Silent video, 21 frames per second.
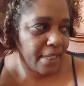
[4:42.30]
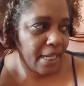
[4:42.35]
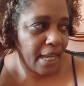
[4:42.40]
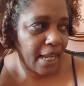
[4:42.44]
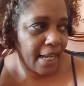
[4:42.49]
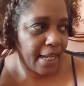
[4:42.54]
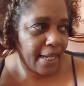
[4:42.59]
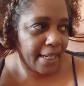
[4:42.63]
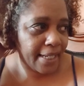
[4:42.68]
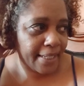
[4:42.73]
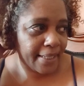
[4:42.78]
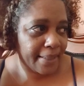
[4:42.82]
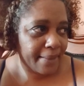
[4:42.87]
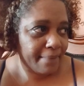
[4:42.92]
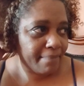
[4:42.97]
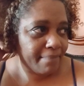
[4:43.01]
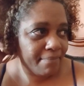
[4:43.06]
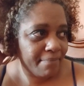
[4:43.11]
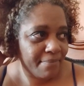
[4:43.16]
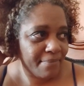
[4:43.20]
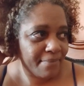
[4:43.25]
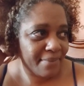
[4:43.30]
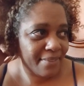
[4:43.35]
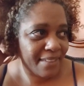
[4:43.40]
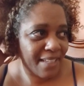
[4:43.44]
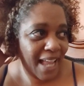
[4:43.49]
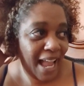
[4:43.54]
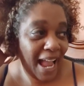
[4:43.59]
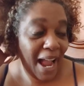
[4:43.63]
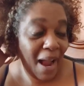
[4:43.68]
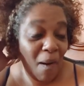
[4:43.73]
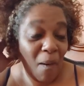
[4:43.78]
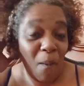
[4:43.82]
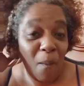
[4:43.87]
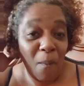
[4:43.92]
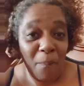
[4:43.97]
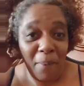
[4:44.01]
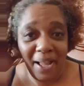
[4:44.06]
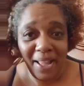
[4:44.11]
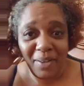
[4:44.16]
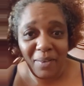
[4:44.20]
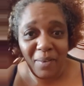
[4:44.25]
um, I
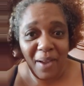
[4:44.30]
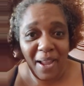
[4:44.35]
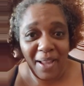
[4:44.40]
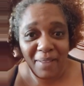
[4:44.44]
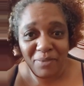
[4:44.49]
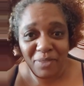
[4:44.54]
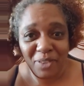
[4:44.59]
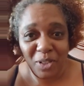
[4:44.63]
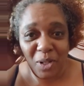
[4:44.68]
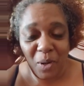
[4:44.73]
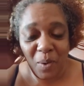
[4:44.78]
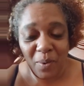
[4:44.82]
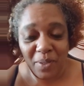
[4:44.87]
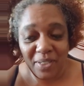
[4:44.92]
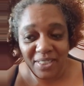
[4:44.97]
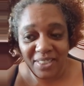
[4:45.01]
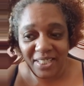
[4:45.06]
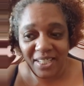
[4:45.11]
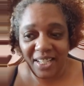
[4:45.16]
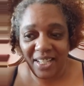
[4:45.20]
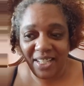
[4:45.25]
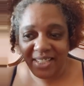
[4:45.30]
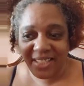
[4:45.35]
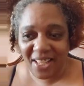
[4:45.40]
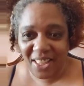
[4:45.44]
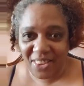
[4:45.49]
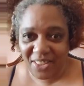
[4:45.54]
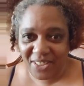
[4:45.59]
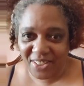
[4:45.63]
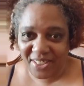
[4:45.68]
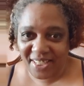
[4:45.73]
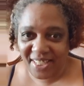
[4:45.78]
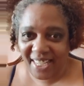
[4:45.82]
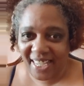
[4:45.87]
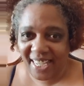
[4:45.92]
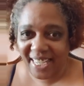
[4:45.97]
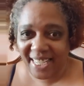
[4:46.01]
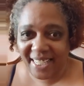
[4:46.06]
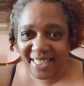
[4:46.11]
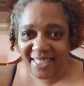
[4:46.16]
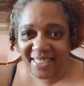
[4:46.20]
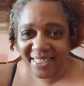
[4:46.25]
hope I don't have to go into another
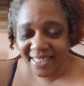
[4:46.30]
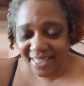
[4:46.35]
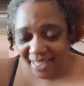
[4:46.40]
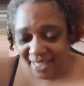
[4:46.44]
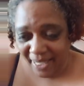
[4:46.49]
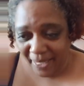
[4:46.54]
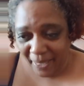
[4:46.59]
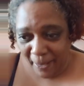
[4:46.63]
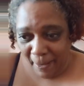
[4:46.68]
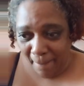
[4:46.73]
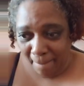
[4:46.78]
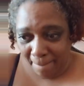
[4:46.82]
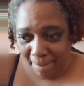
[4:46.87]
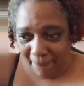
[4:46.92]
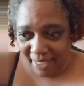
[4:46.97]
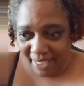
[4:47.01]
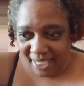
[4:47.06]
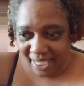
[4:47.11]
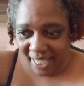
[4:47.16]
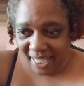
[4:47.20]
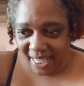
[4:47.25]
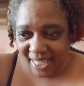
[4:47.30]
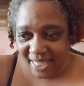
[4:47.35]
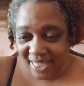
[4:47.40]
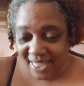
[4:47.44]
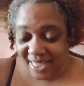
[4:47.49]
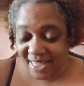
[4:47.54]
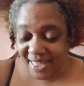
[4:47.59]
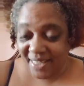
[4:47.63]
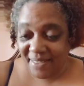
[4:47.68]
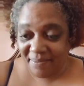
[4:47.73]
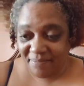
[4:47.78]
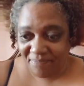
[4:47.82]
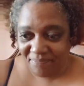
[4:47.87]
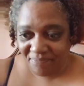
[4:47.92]
skit because